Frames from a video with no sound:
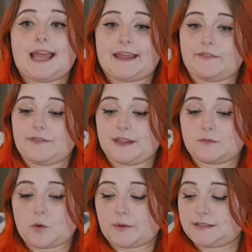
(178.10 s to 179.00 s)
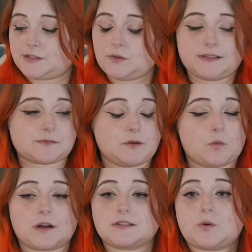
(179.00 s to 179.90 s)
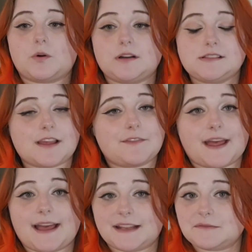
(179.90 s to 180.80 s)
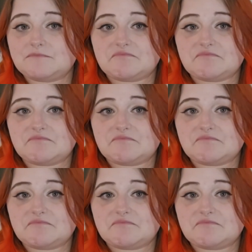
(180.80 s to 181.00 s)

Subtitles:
And then what we do is we work towards that